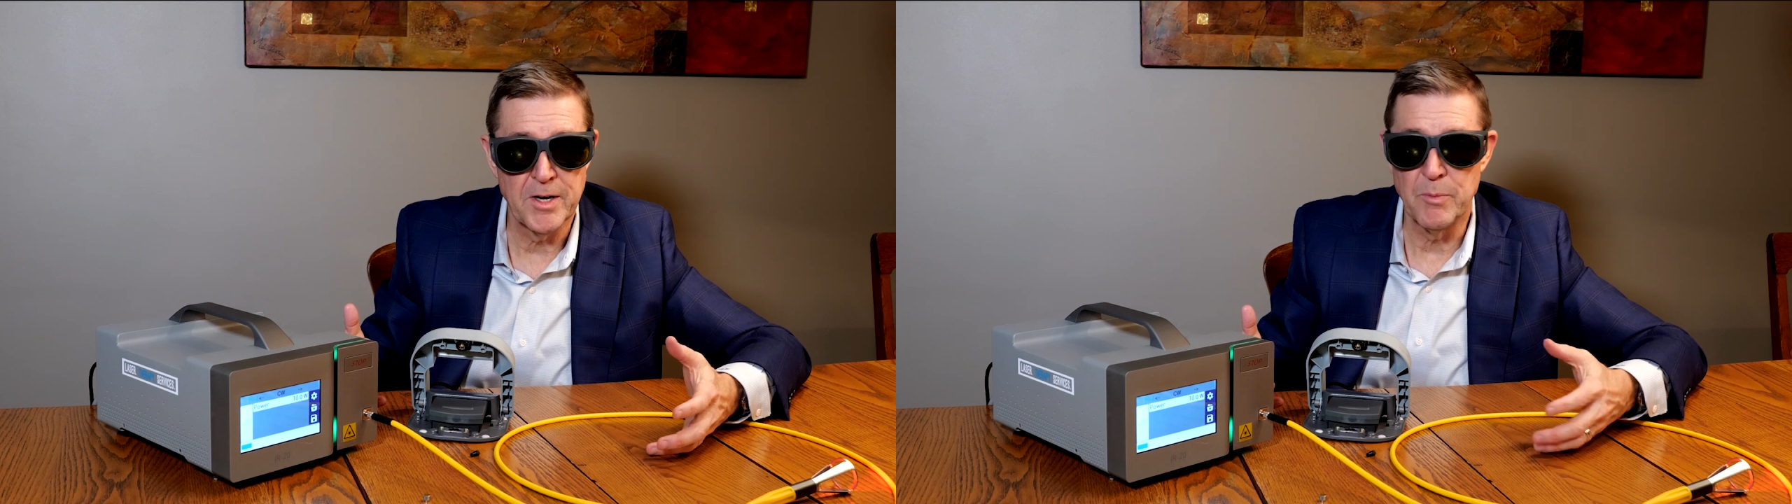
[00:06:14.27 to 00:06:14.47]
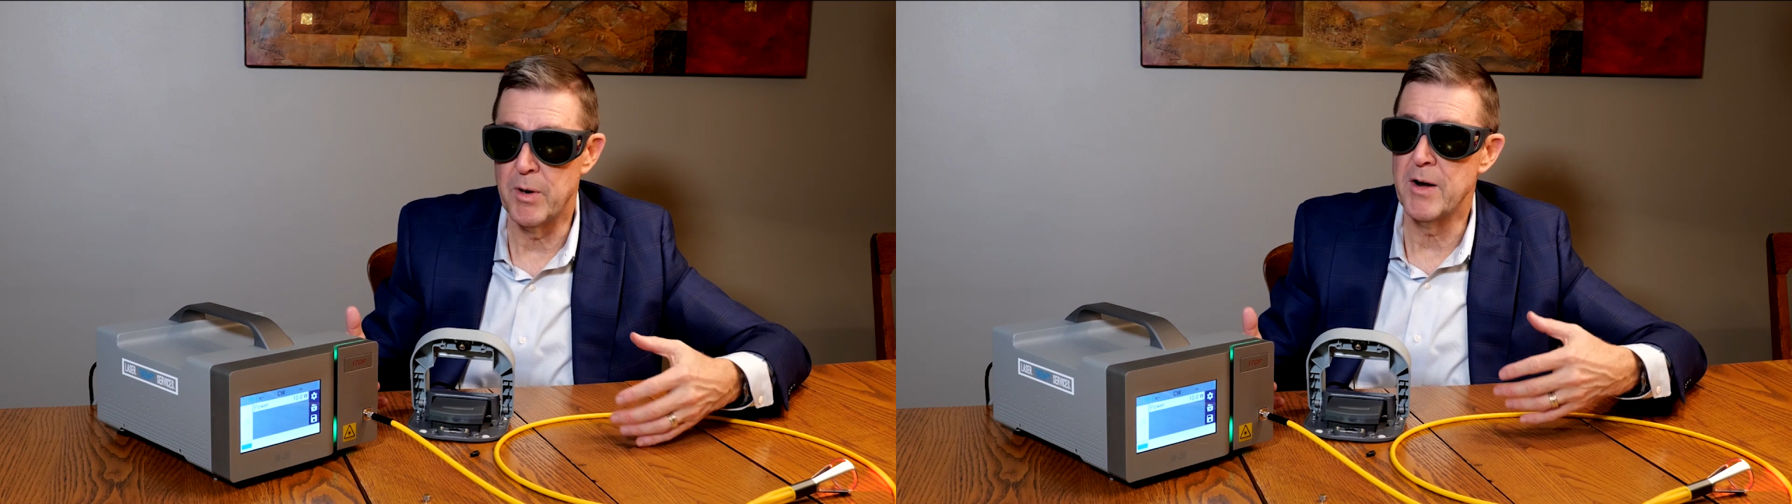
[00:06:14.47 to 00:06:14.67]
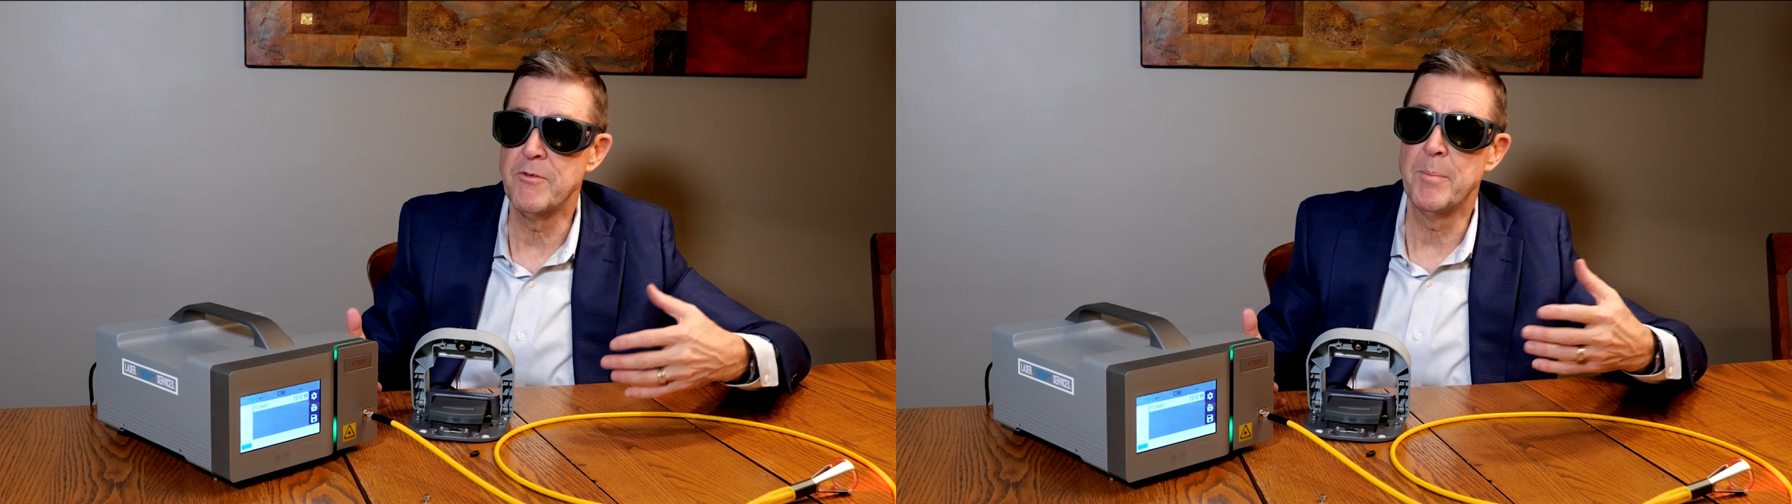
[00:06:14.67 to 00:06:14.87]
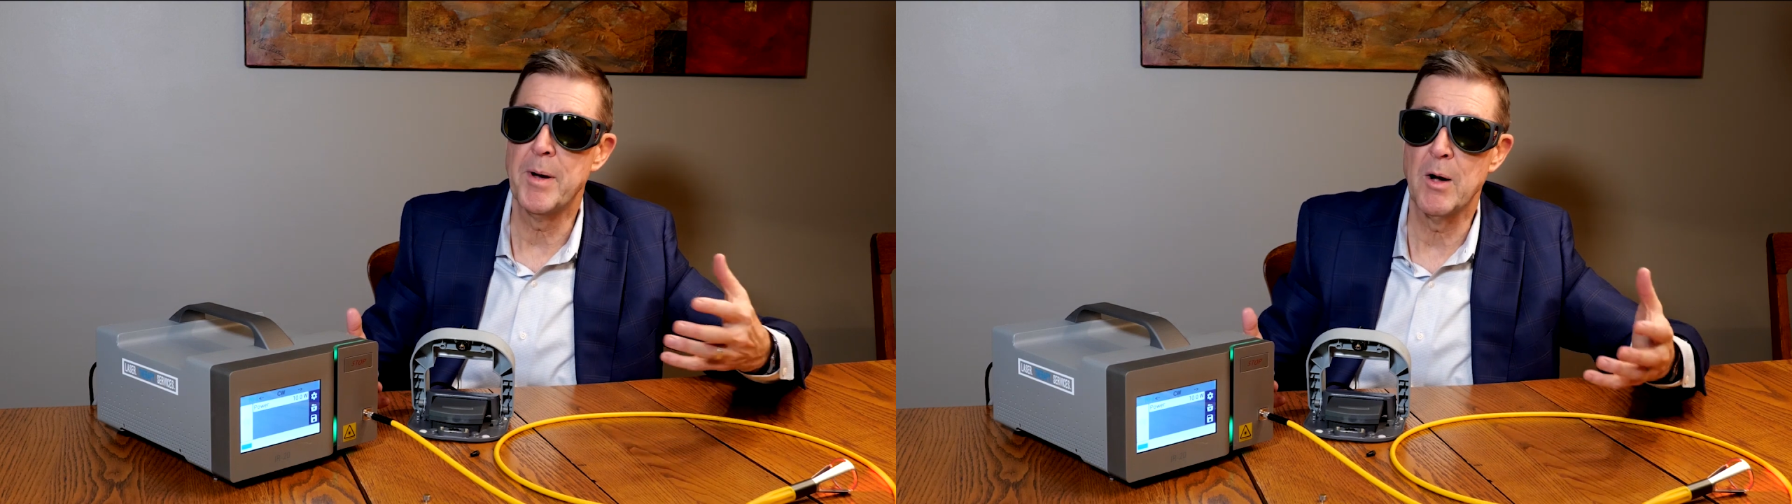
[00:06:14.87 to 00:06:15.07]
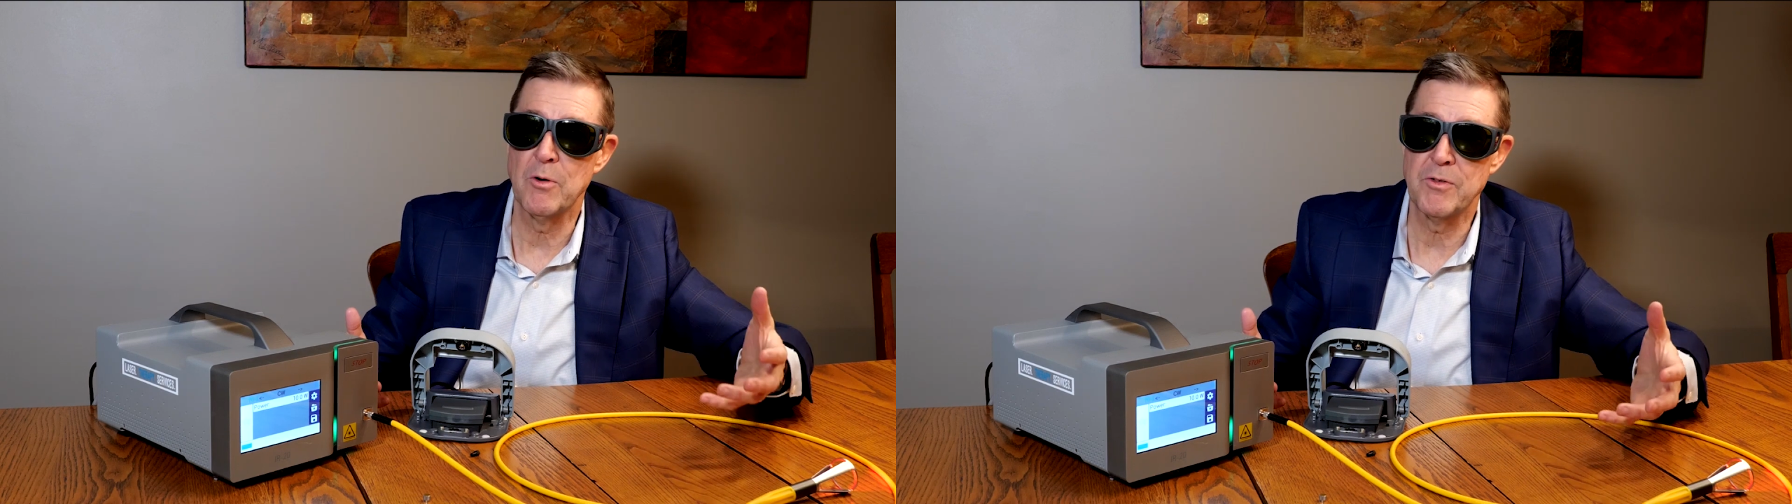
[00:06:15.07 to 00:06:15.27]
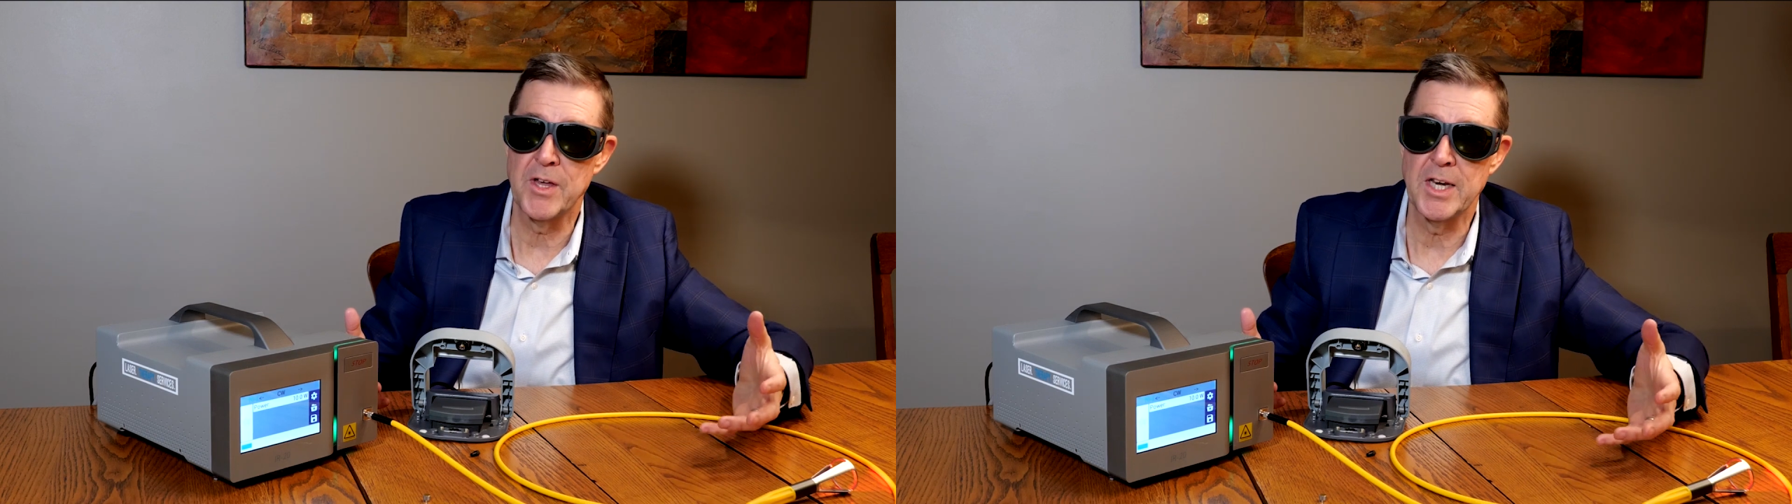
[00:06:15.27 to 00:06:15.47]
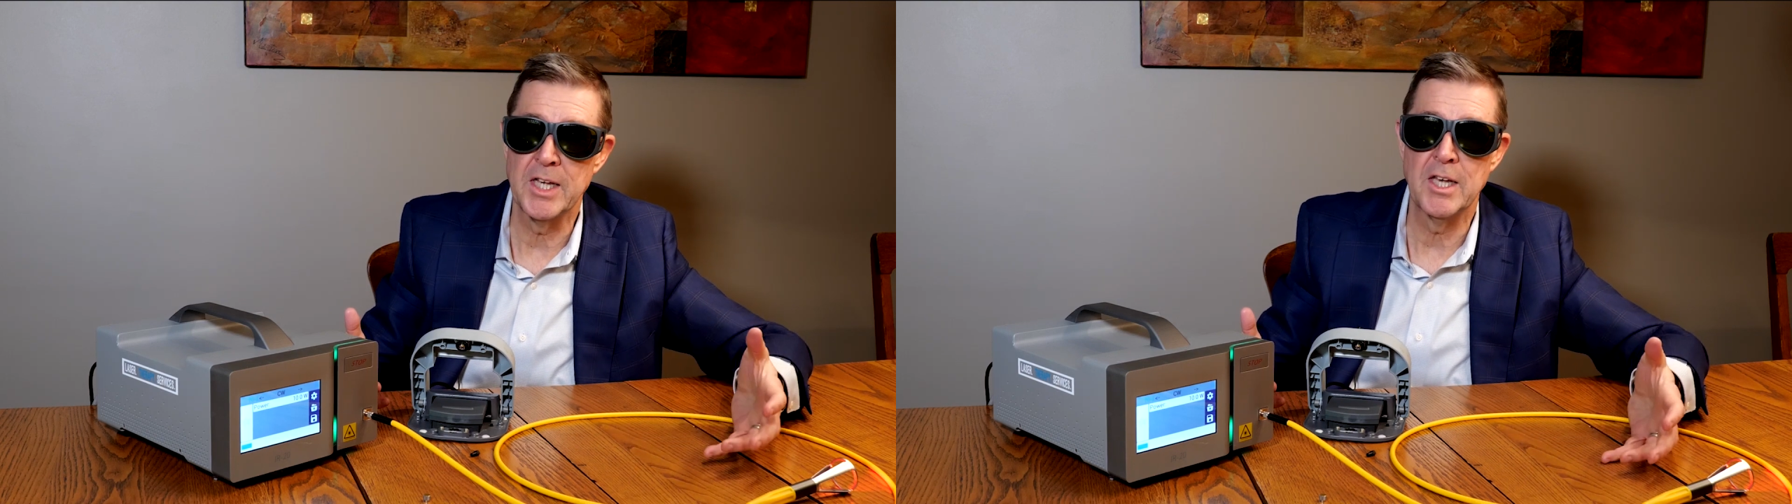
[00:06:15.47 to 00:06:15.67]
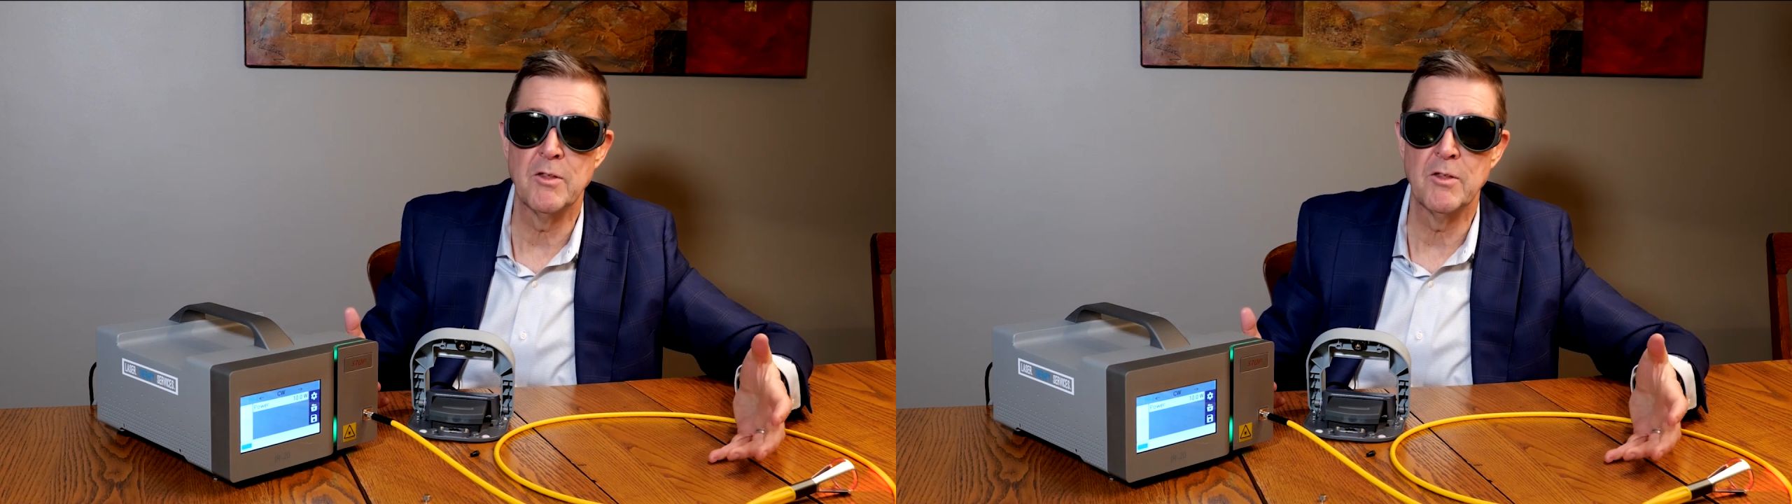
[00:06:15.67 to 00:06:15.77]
in and whatever power setting